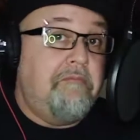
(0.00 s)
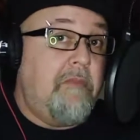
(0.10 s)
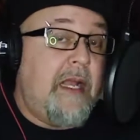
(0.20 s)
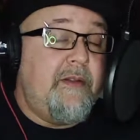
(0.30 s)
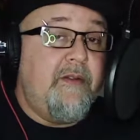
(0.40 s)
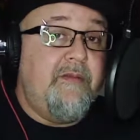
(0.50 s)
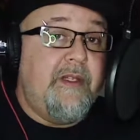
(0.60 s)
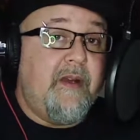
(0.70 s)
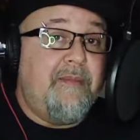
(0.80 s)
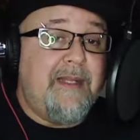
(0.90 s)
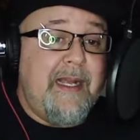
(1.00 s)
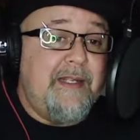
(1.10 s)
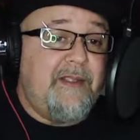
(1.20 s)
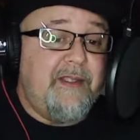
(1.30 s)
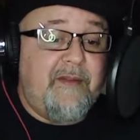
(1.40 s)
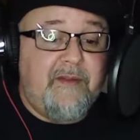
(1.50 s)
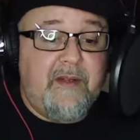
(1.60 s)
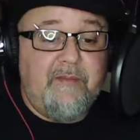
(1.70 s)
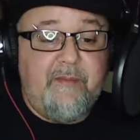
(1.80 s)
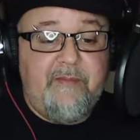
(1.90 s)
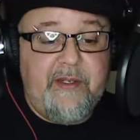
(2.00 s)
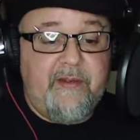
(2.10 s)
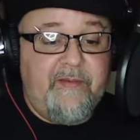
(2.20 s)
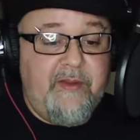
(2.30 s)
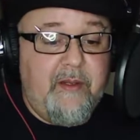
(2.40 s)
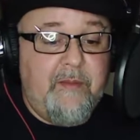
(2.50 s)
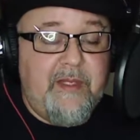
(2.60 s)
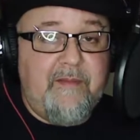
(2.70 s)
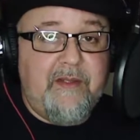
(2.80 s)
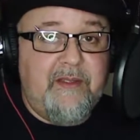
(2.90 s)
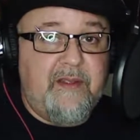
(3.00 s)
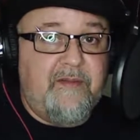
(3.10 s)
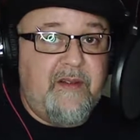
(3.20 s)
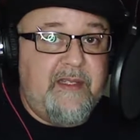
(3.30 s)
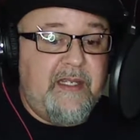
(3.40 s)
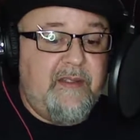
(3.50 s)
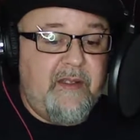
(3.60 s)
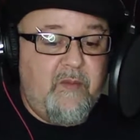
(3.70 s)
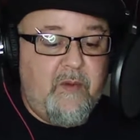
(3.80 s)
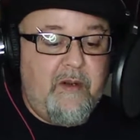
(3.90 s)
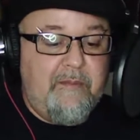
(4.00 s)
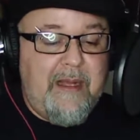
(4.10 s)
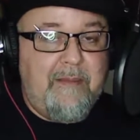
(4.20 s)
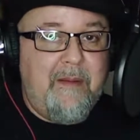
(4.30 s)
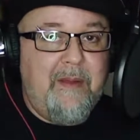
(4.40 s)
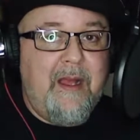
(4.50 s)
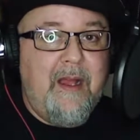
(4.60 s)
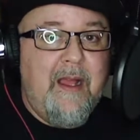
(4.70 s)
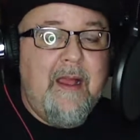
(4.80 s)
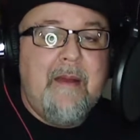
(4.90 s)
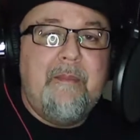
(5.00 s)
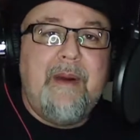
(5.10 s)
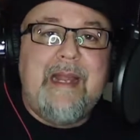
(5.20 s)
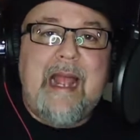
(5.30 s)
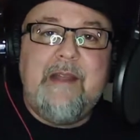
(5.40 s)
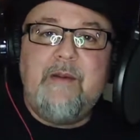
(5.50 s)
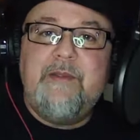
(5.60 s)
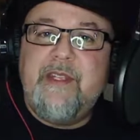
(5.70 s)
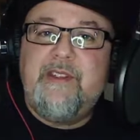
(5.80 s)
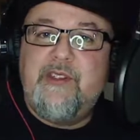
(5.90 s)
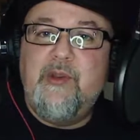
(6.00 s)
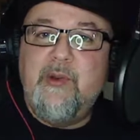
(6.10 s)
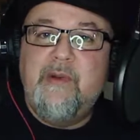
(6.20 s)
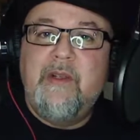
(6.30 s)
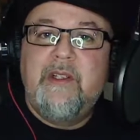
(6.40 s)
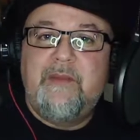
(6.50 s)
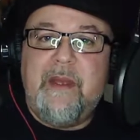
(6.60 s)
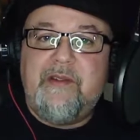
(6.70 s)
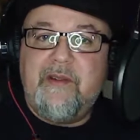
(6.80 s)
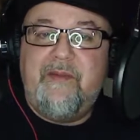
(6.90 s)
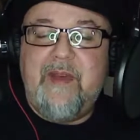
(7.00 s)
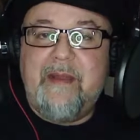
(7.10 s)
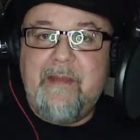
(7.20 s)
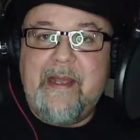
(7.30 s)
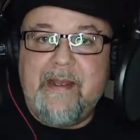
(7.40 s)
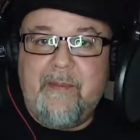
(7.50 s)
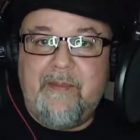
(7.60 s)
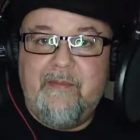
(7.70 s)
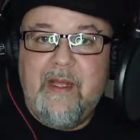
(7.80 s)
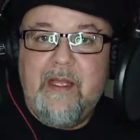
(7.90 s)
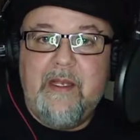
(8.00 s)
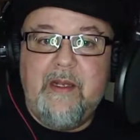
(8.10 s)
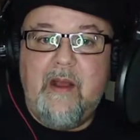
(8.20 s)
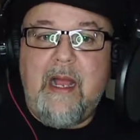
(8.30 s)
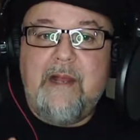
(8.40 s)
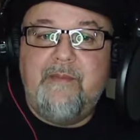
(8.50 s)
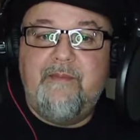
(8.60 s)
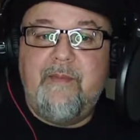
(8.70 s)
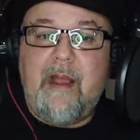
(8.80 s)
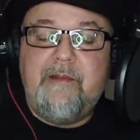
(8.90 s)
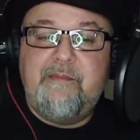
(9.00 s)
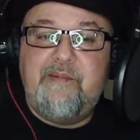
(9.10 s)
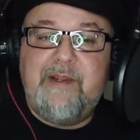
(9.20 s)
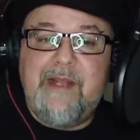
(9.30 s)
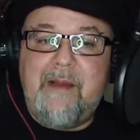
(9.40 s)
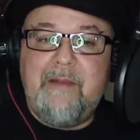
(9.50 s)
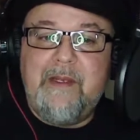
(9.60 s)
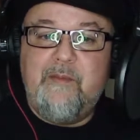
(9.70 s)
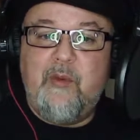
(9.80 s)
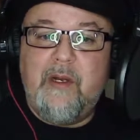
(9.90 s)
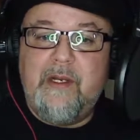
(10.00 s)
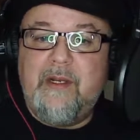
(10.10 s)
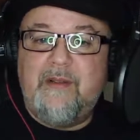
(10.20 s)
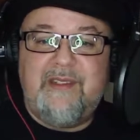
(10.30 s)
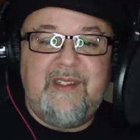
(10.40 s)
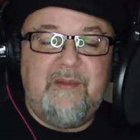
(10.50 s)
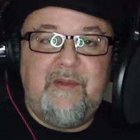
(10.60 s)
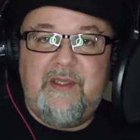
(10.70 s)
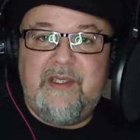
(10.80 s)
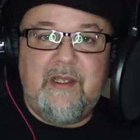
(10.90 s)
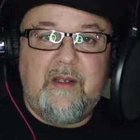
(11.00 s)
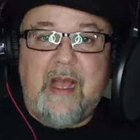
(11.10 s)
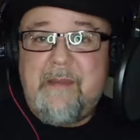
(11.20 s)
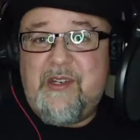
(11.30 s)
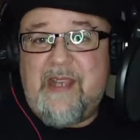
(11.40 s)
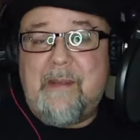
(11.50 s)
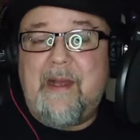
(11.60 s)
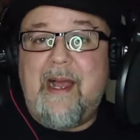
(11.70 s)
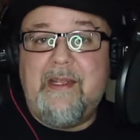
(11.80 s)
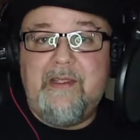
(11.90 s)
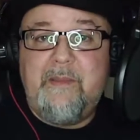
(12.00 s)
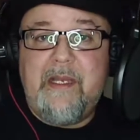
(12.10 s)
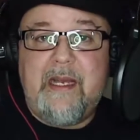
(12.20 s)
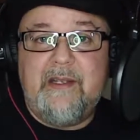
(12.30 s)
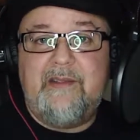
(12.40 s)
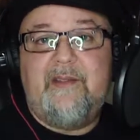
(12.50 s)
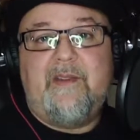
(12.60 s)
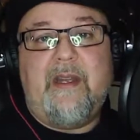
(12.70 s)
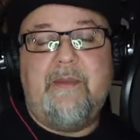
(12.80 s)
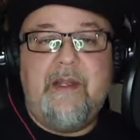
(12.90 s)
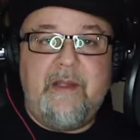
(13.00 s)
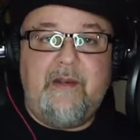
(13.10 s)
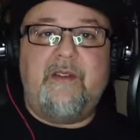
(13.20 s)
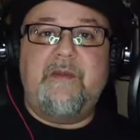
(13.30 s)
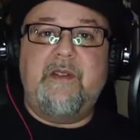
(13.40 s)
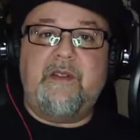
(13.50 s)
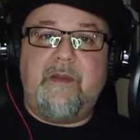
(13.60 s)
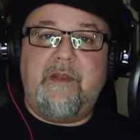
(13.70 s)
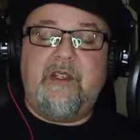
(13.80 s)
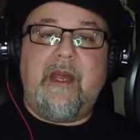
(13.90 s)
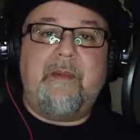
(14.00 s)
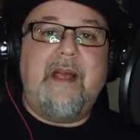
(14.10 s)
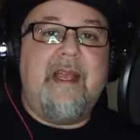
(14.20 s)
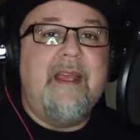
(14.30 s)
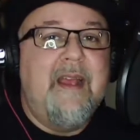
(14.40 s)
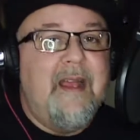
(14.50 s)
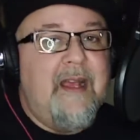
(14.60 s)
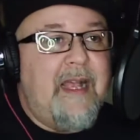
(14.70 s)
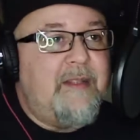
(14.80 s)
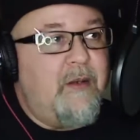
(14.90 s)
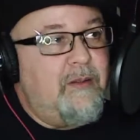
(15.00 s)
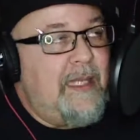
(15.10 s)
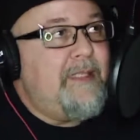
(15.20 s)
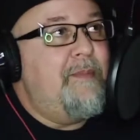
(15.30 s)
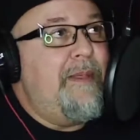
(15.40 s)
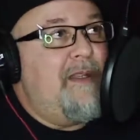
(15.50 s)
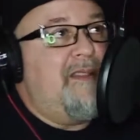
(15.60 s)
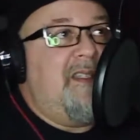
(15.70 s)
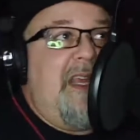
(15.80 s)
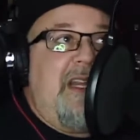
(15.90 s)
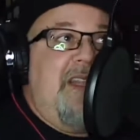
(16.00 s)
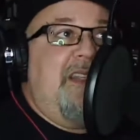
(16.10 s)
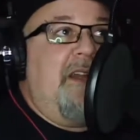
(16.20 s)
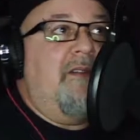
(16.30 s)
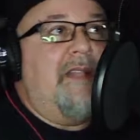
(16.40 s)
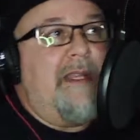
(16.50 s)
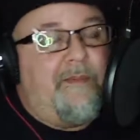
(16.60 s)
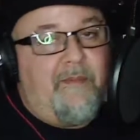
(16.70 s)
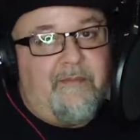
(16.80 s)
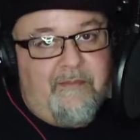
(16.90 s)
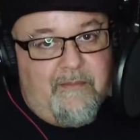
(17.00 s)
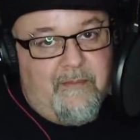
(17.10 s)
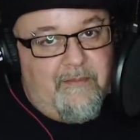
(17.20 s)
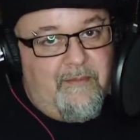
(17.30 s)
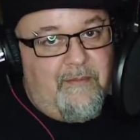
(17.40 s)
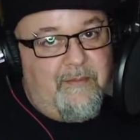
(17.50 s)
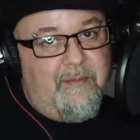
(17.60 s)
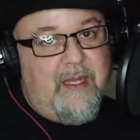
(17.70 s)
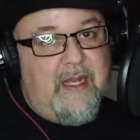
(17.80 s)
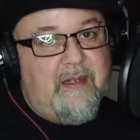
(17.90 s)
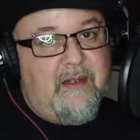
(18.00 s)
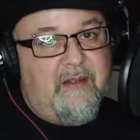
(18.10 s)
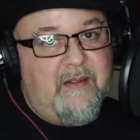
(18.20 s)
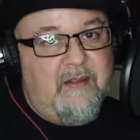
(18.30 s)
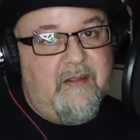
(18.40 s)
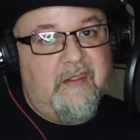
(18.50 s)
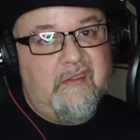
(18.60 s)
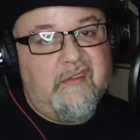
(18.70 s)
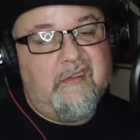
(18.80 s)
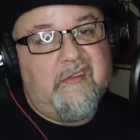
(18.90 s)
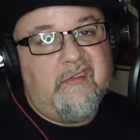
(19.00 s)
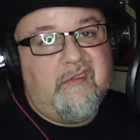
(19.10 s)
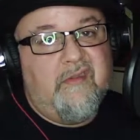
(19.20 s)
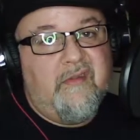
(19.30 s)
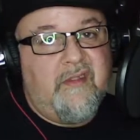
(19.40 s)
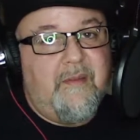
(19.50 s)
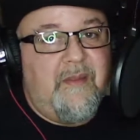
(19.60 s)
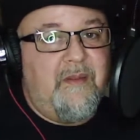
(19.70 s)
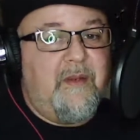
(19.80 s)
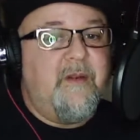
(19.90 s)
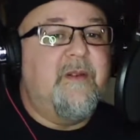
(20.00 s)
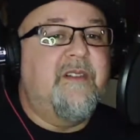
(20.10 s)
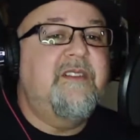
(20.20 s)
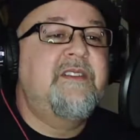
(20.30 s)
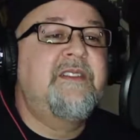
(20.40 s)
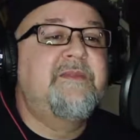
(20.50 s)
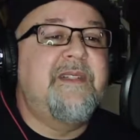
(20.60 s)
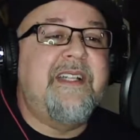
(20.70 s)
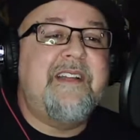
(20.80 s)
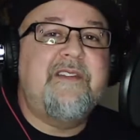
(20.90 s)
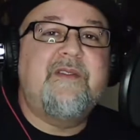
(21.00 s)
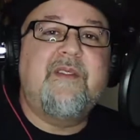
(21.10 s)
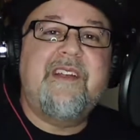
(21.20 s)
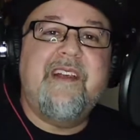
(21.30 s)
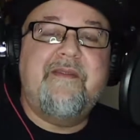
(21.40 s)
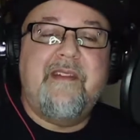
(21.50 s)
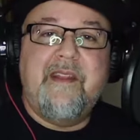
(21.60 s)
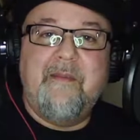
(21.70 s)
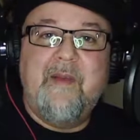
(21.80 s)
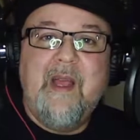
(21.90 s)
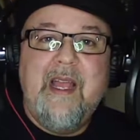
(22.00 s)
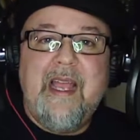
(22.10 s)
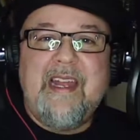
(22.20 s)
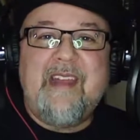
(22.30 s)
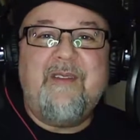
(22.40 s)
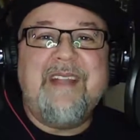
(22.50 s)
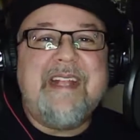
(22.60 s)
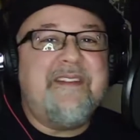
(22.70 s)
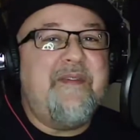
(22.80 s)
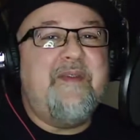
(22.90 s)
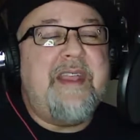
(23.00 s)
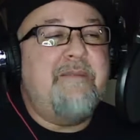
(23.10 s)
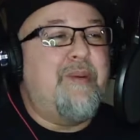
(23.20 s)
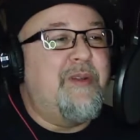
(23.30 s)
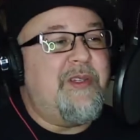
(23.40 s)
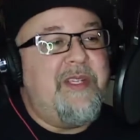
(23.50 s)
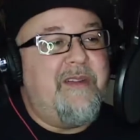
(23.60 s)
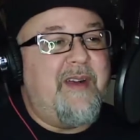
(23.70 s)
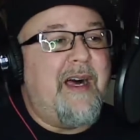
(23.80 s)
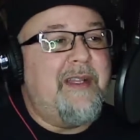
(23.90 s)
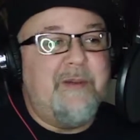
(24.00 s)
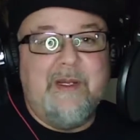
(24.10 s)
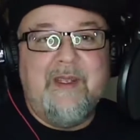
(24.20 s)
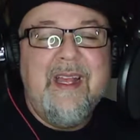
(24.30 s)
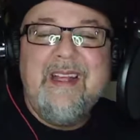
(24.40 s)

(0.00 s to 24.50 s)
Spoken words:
I do, appliances. I've done feature films. I've done stuff for Disney and more, blah, blah, blah. But I don't just do special effect makeup. I predominantly work, with silicone. I'm a shop guy. Let's be honest. Anybody that knows me knows I'm a shop guy. I don't like to be on set because I don't like actors. Some of them are cool, but I just don't care for them. And I don't like the fake bullshit of Hollywood.